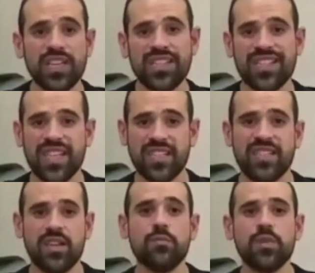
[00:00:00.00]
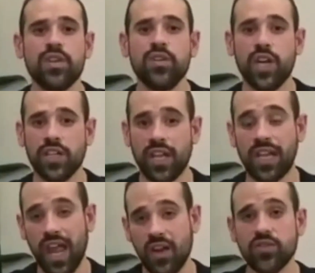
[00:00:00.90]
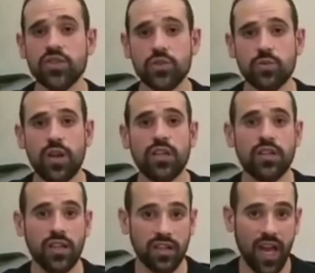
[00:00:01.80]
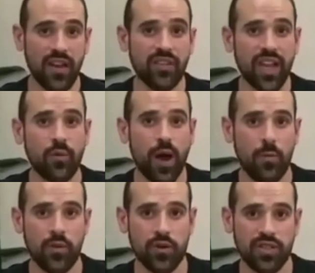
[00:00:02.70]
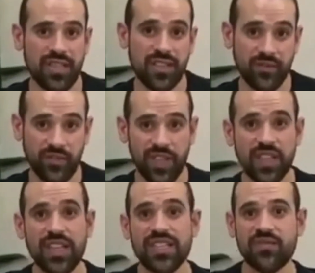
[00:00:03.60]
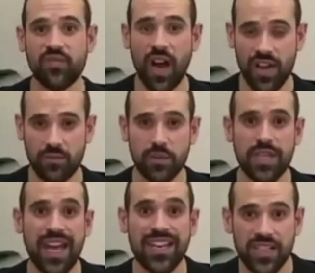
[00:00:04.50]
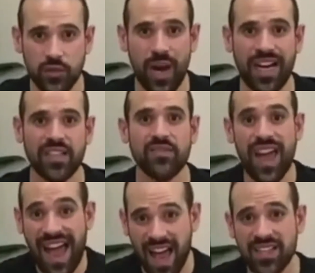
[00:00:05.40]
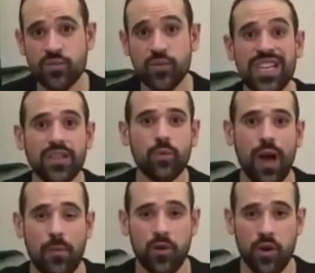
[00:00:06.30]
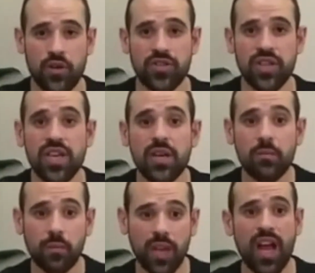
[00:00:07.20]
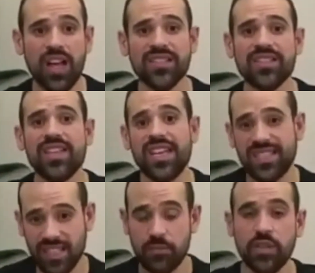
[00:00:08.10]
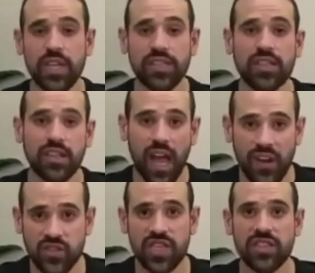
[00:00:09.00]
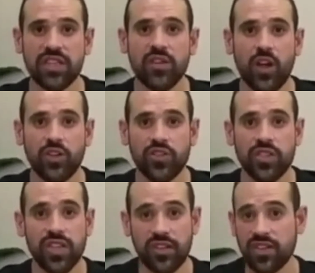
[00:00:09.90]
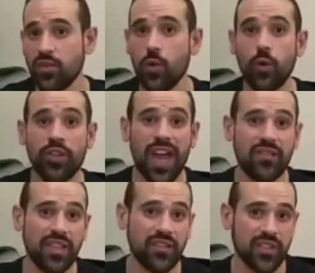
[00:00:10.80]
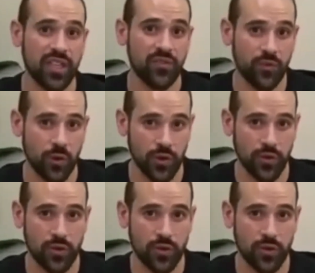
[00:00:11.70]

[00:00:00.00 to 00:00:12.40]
a system that allows you to run live-like webinars that feel as vibrant and interactive as real webinars, plus a simulated live chat technology that does all the heavy lifting for you.